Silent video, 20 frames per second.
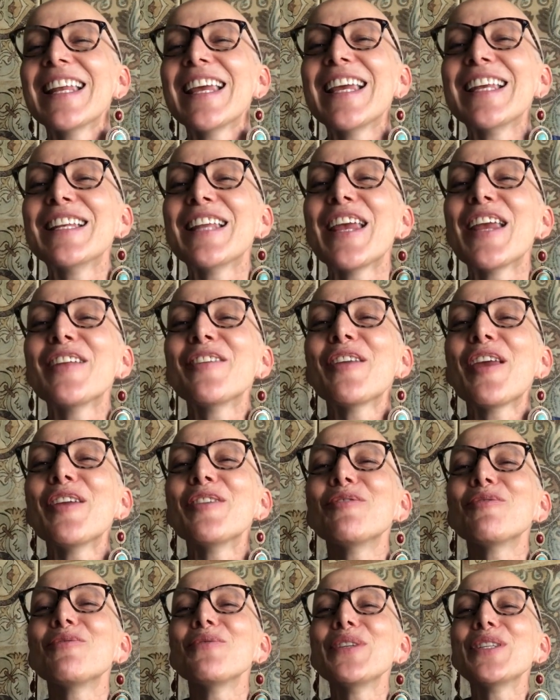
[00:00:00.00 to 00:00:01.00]

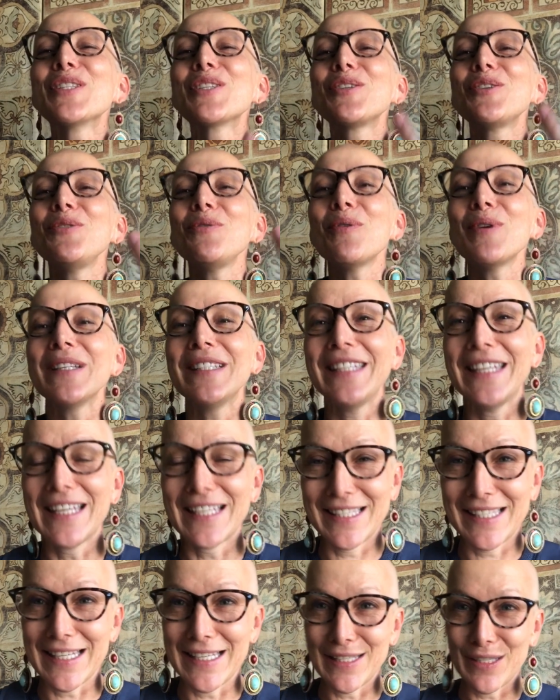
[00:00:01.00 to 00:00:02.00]
and rescue the
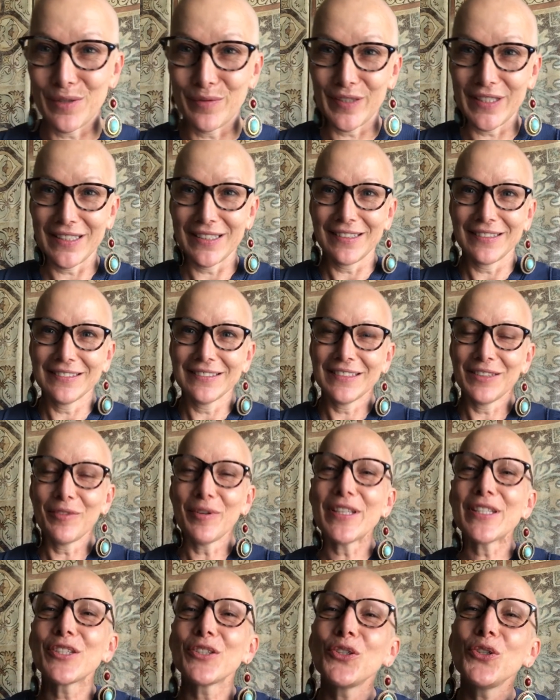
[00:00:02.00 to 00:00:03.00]
essence of it.
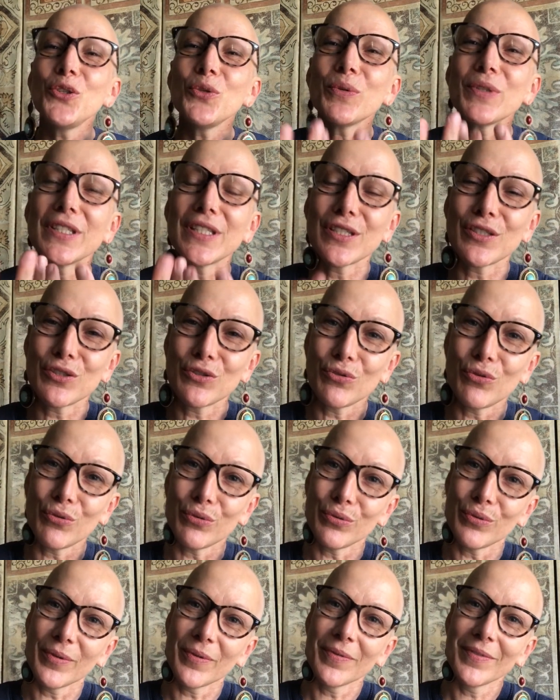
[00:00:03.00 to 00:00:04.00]
Rescue what is
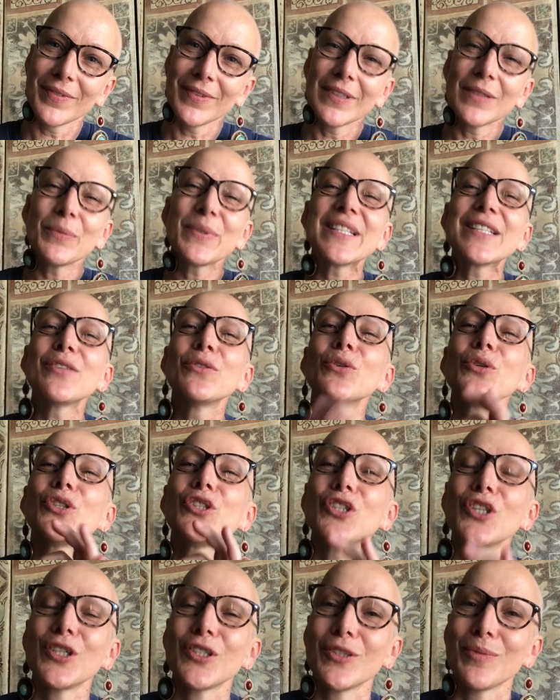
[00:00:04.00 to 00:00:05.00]
true with no
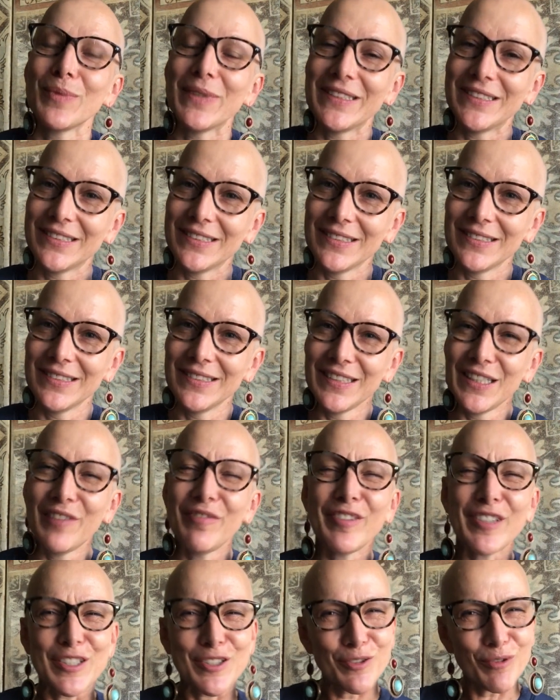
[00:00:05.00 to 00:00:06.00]
judgment.
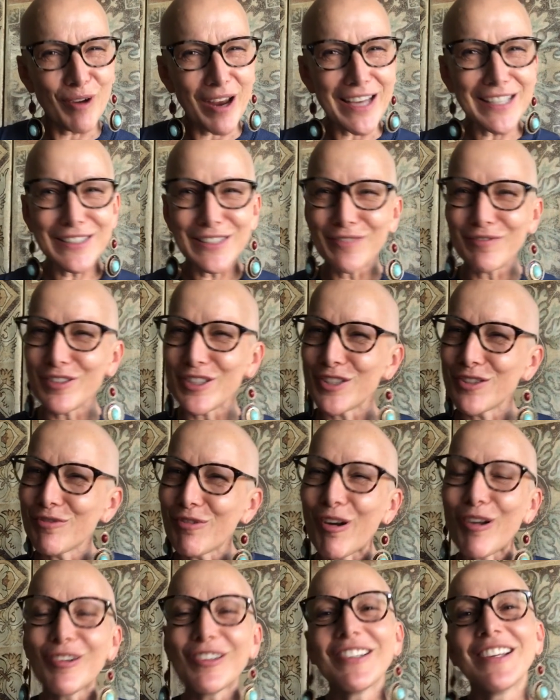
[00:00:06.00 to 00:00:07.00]
If it's right, if it's
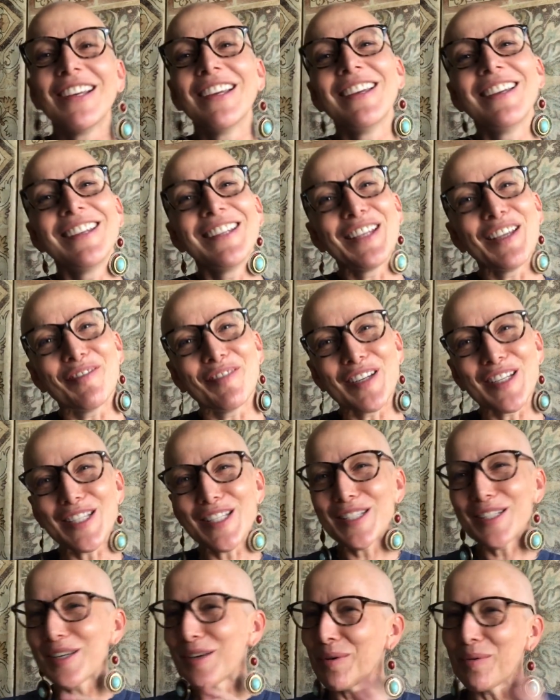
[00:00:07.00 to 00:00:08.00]
wrong, if
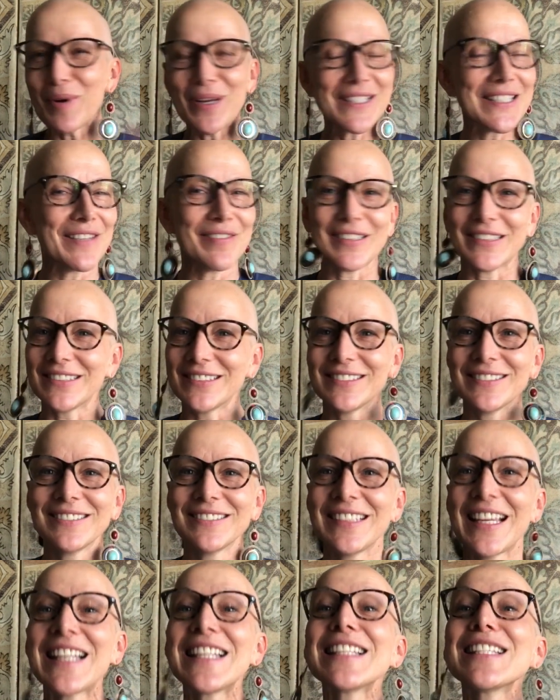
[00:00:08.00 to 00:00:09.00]
it's whatever.
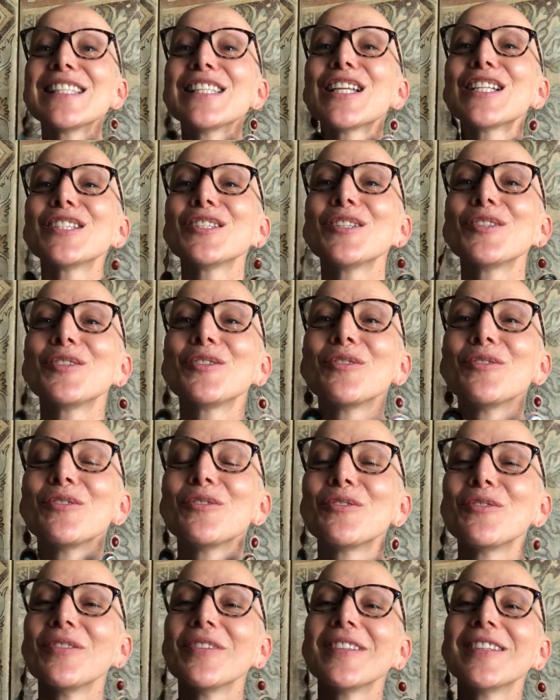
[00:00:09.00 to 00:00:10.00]
It's not
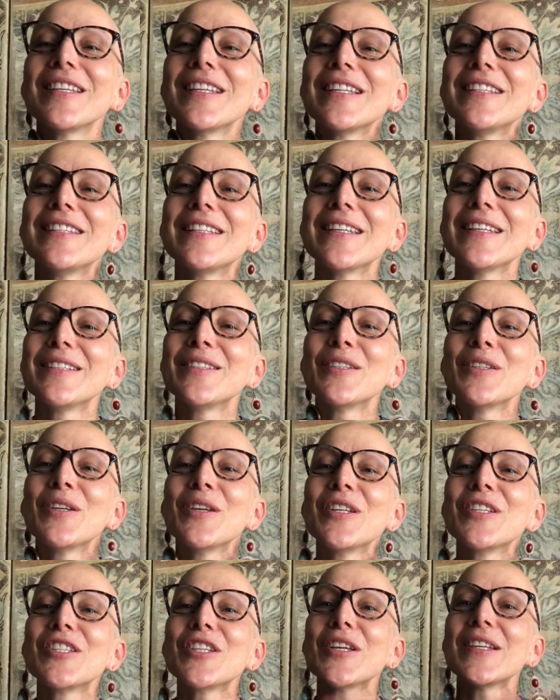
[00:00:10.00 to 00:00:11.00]

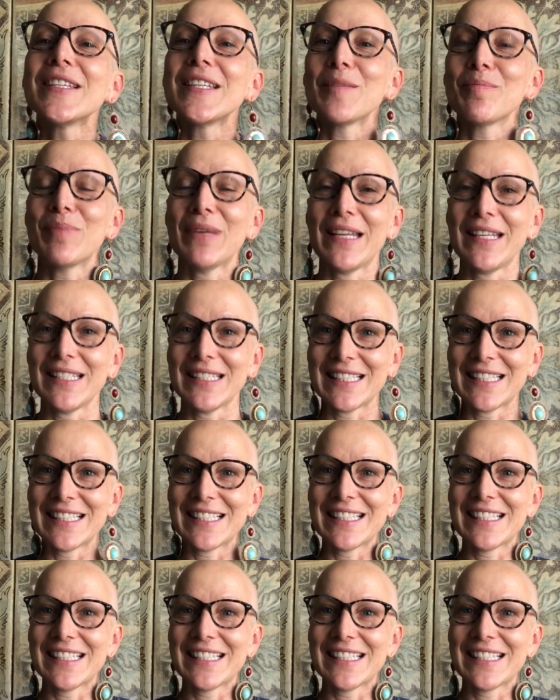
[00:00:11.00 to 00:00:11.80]
a judging place.